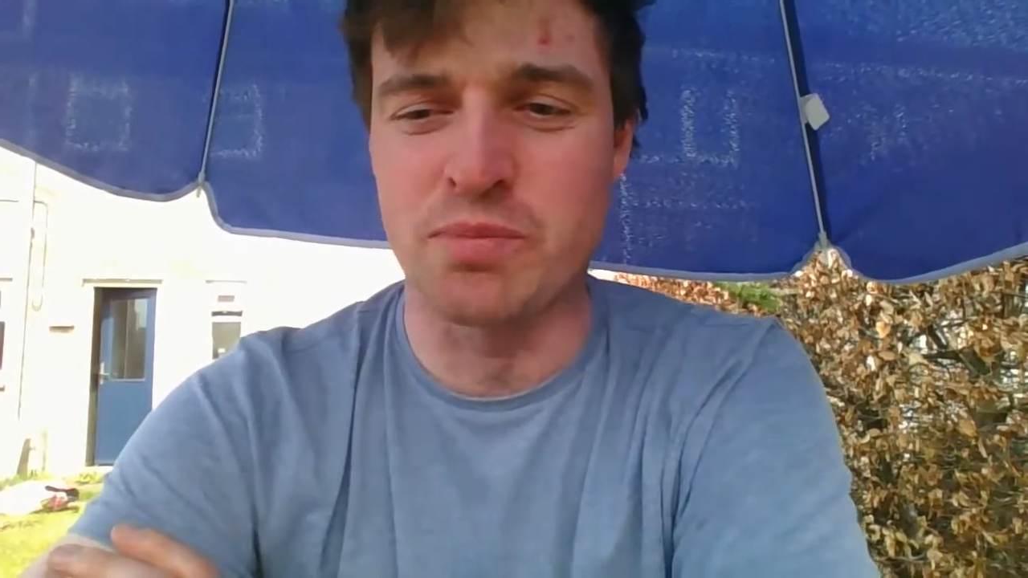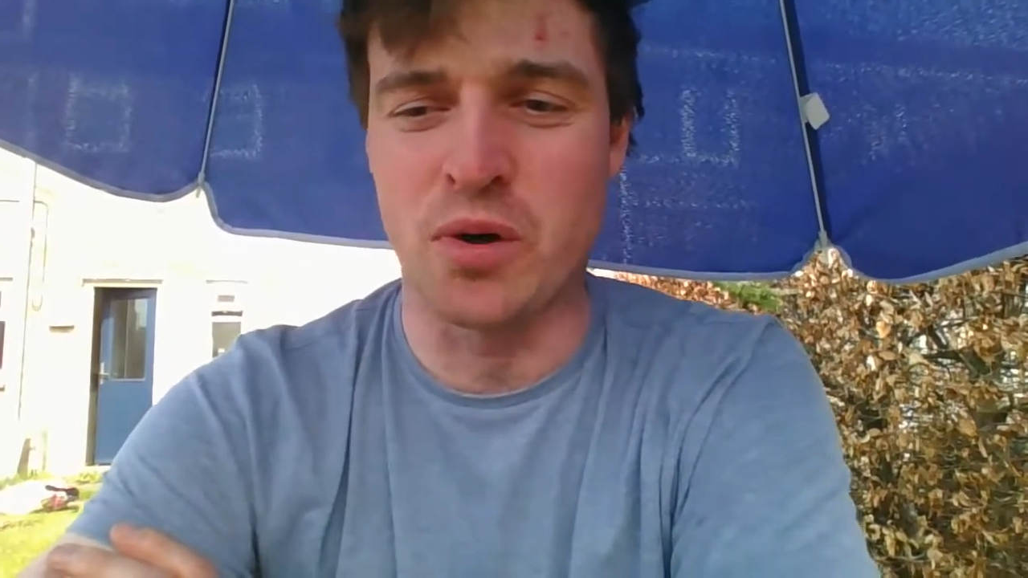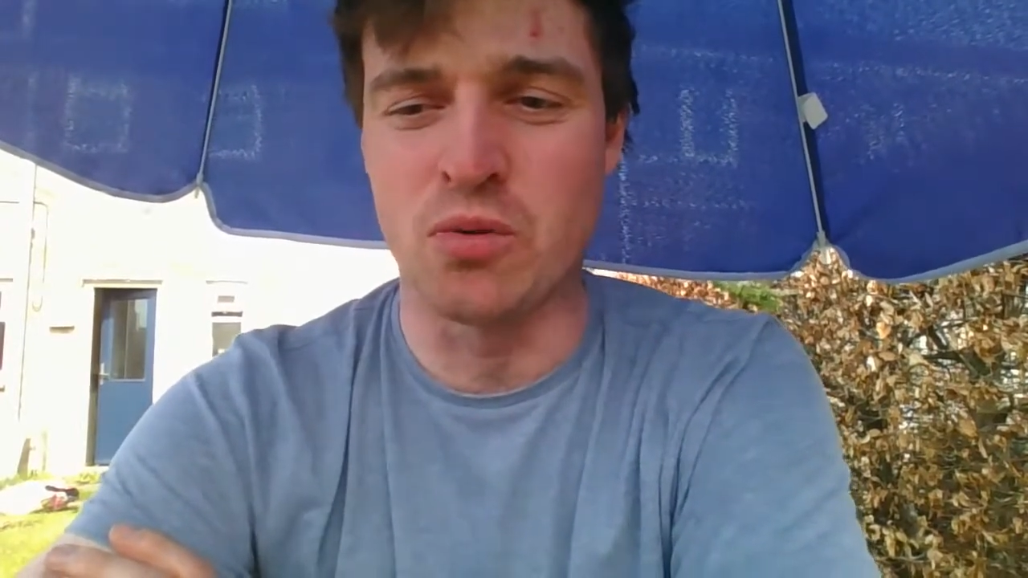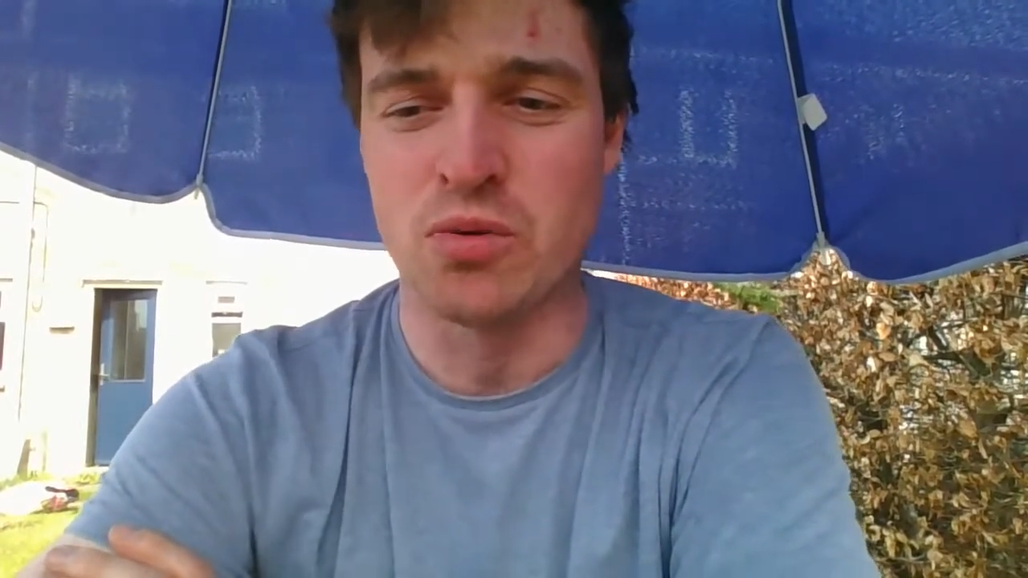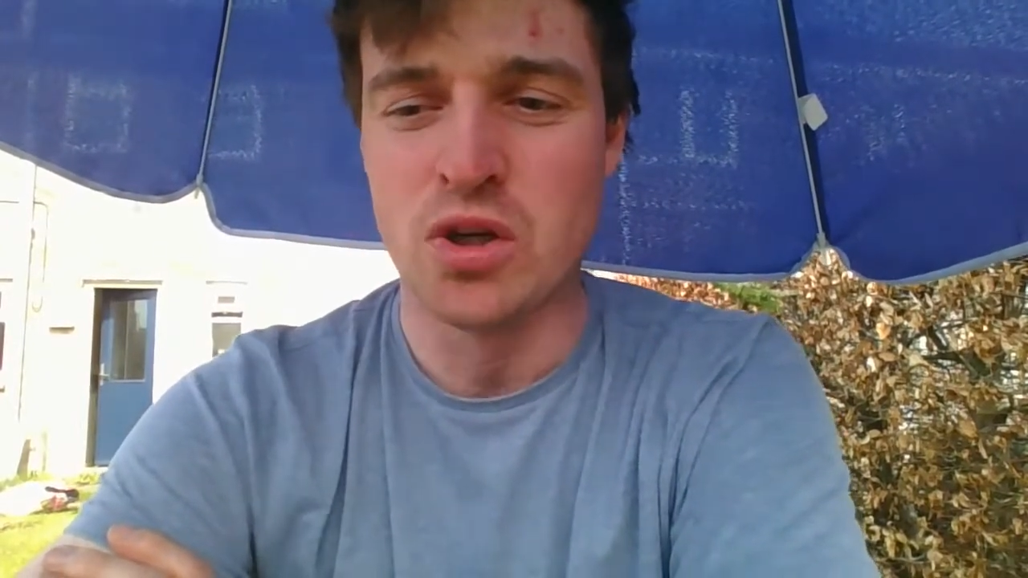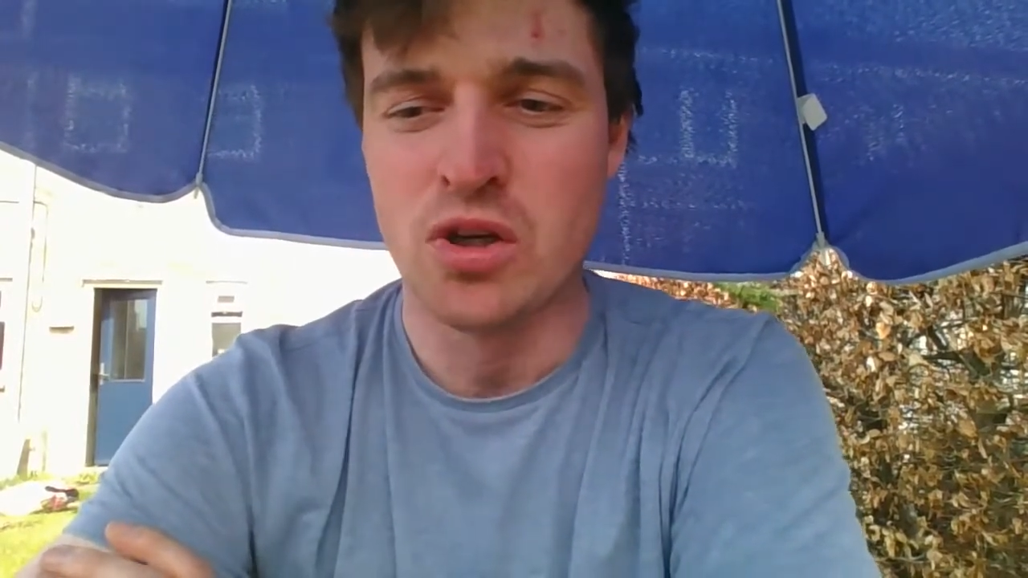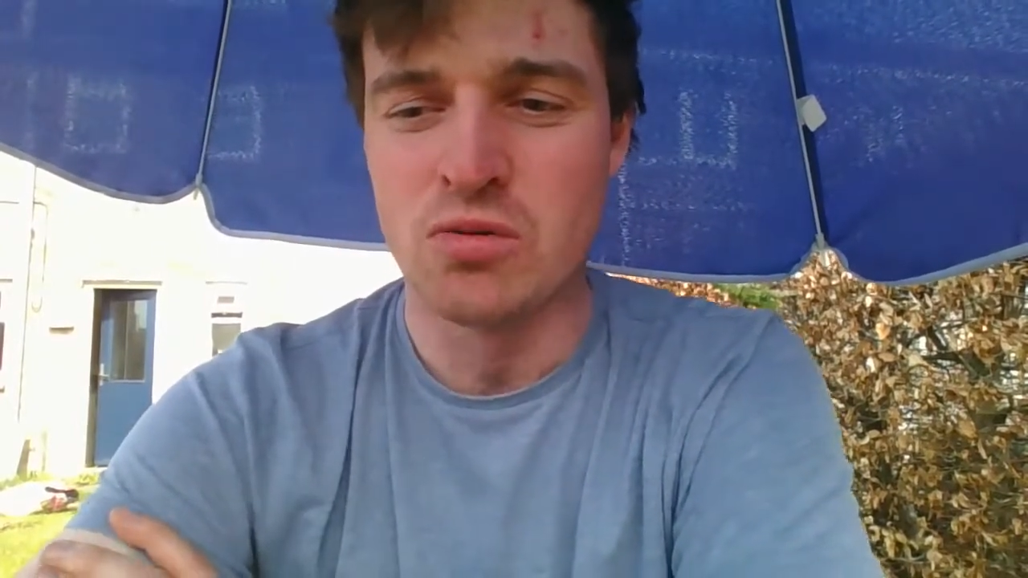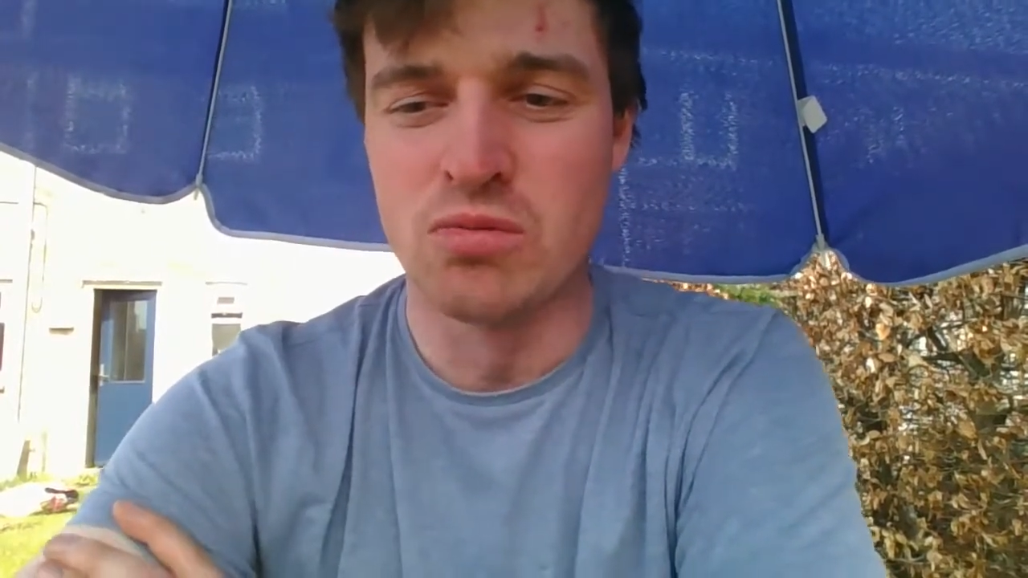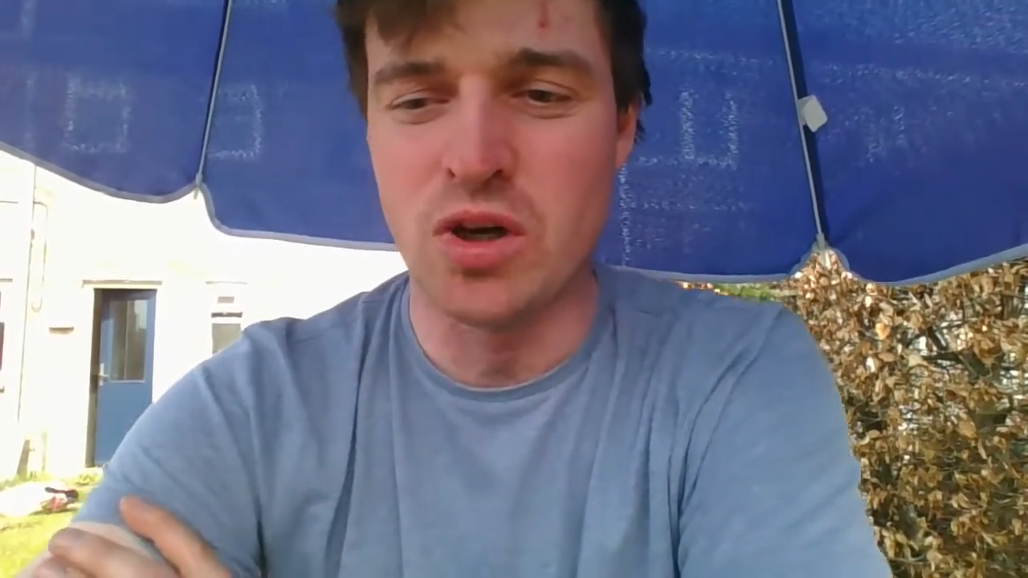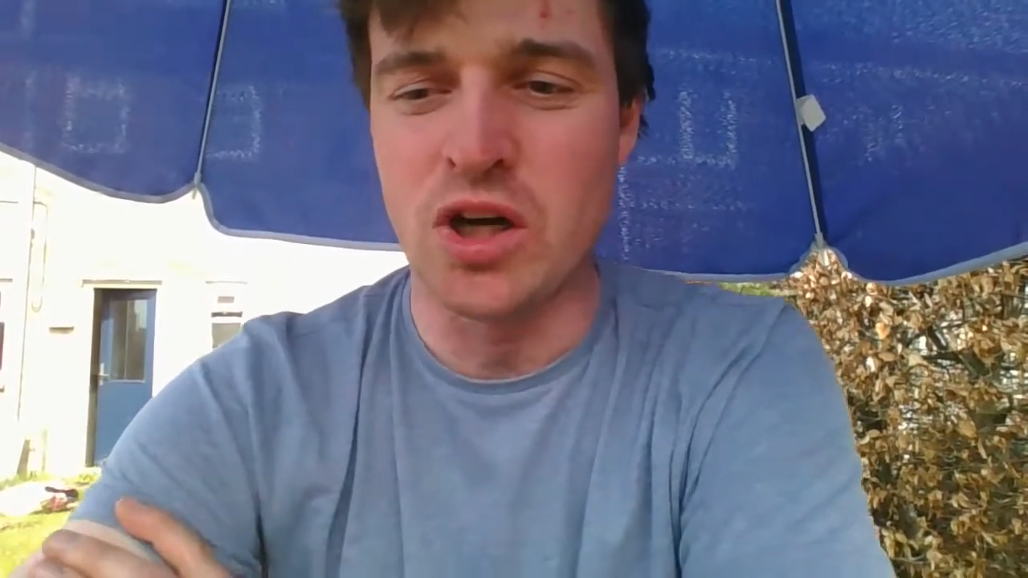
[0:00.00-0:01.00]
Bowl
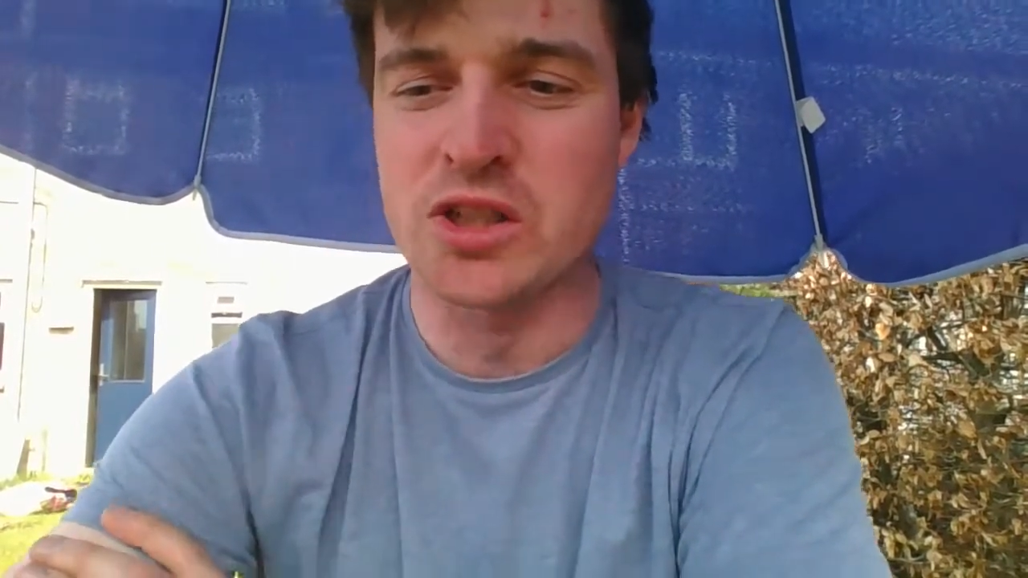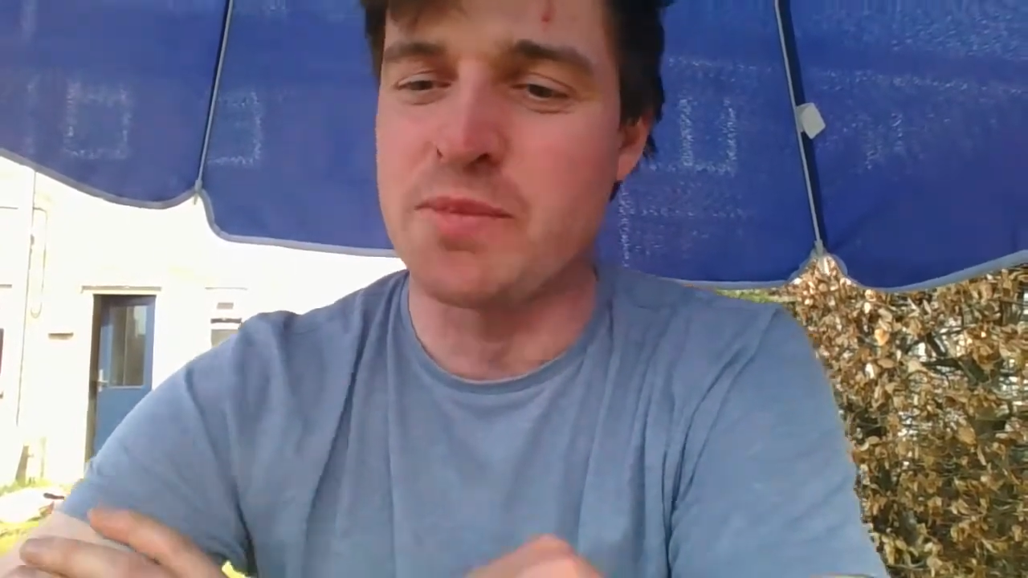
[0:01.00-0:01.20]
works.